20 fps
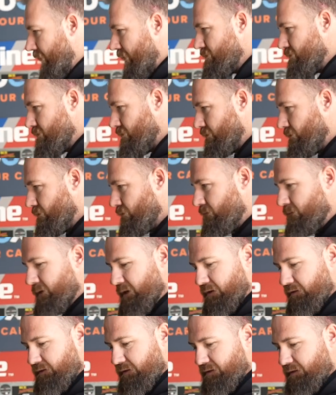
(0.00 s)
head unit loom
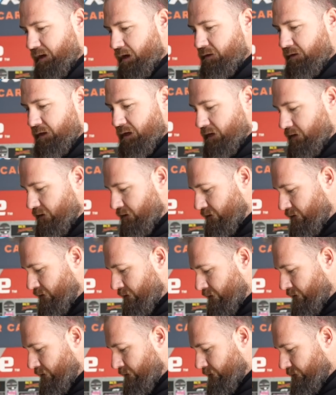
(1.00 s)
because
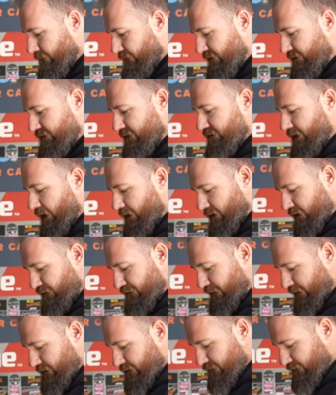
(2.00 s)
this is only
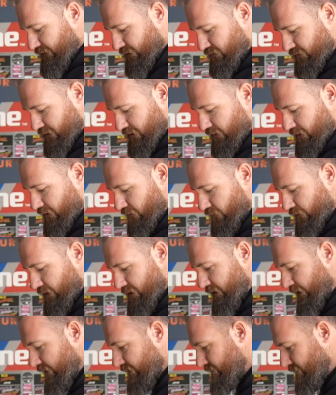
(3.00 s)
effectively triggering a
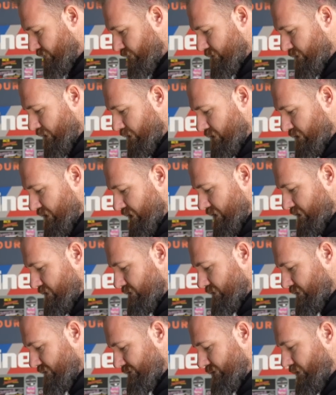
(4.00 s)
relay, so we don't
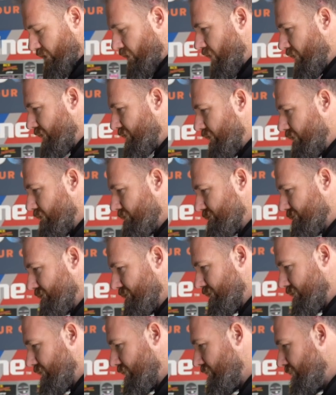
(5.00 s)
need, it's not a high current
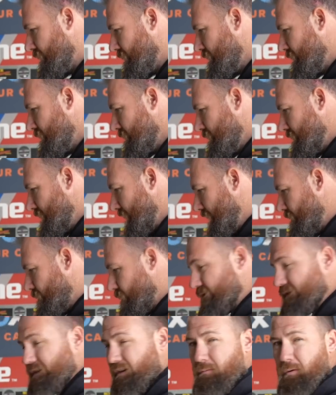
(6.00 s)
circuit. We're
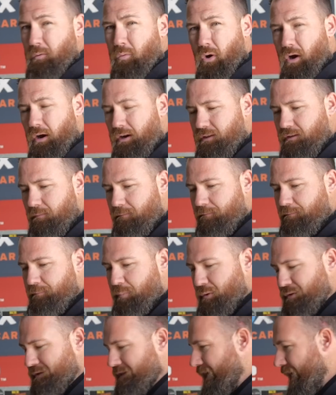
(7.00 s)
also going to be wiring the
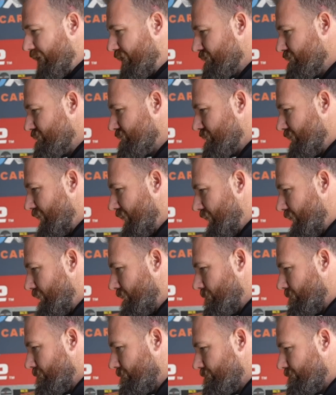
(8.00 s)
boost gauge
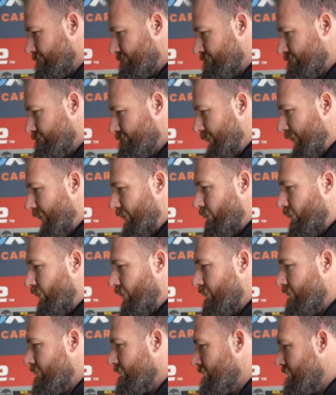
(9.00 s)
power